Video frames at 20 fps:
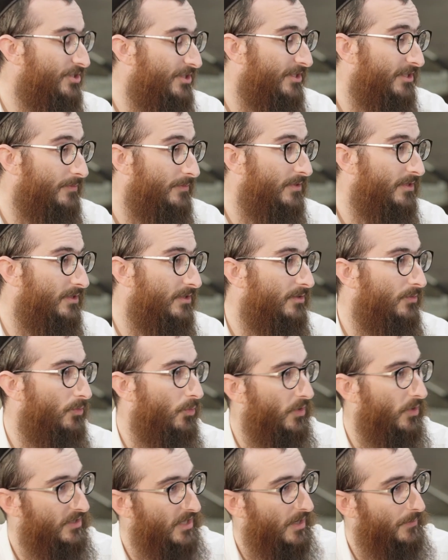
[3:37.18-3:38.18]
steaming,
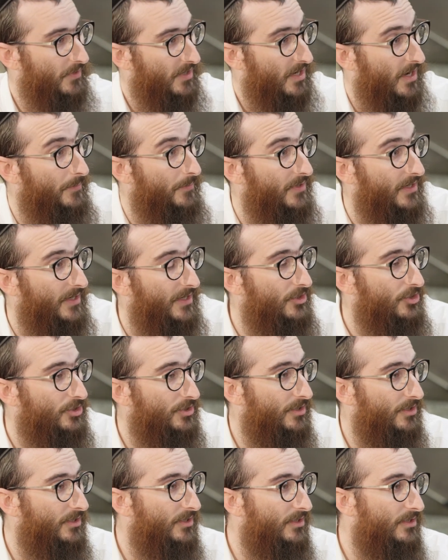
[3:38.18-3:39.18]
what type of
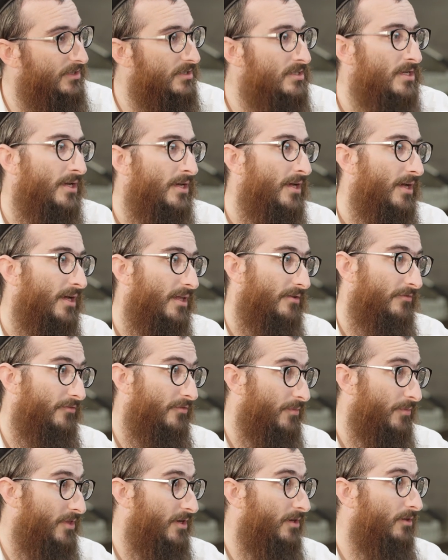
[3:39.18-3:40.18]
combination it needs, and then
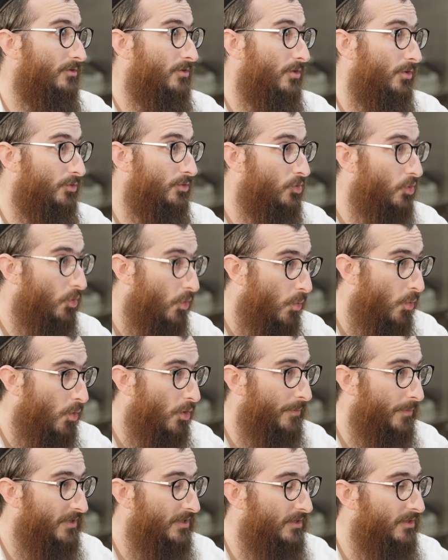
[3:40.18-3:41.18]
from there it'll go into a
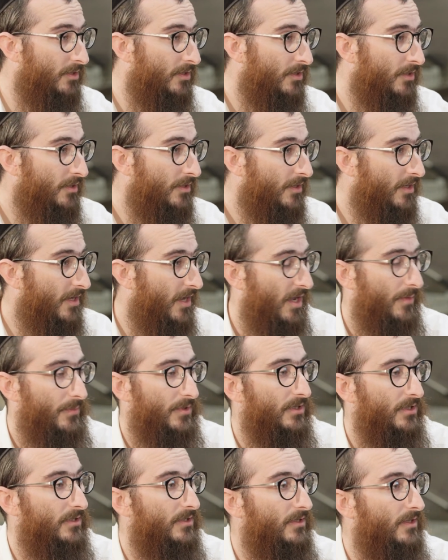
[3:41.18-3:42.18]
warming
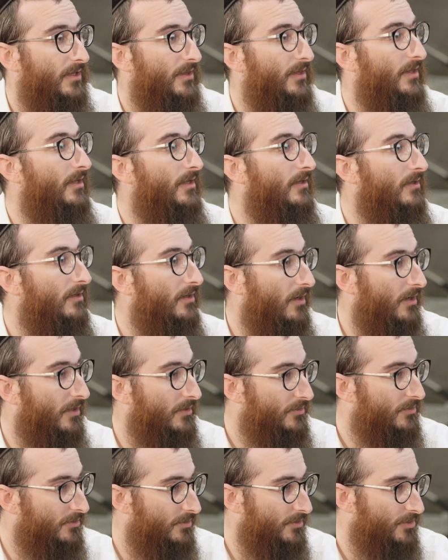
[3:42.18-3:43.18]
cabinet and then
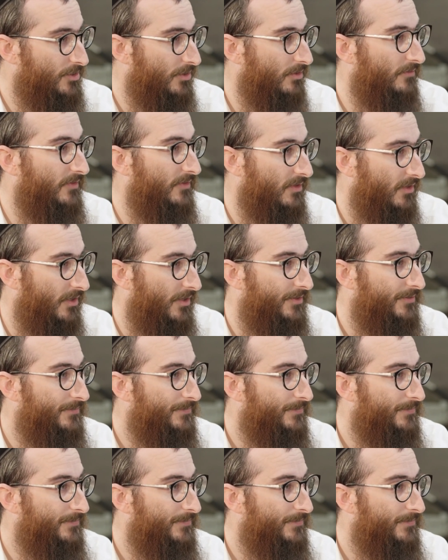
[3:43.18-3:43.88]
onto the serving line.